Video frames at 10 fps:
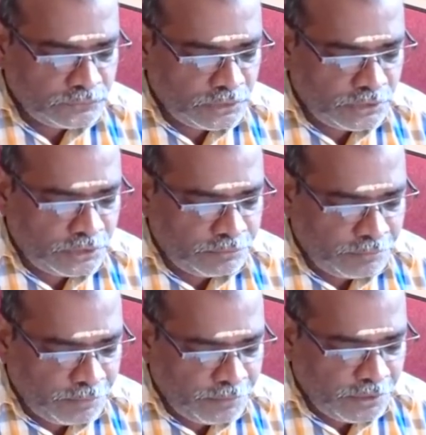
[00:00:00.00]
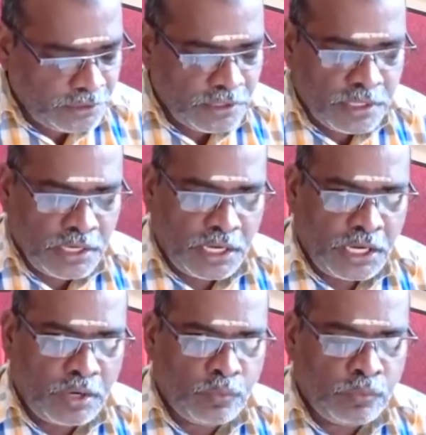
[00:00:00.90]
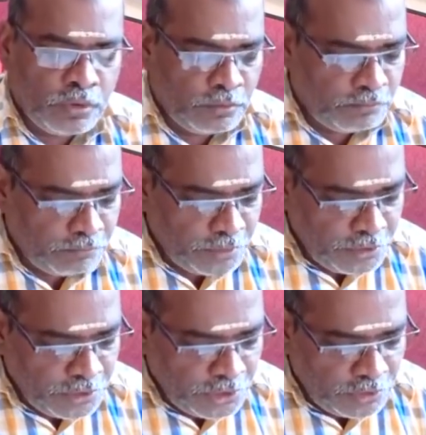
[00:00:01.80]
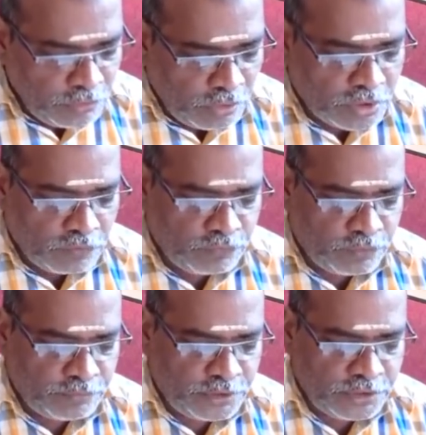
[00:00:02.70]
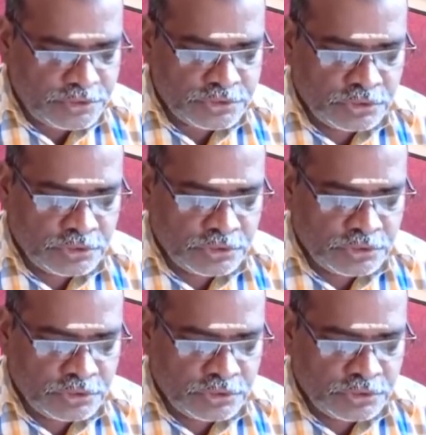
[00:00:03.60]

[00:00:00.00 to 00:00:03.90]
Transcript: it may be have many non-conformities.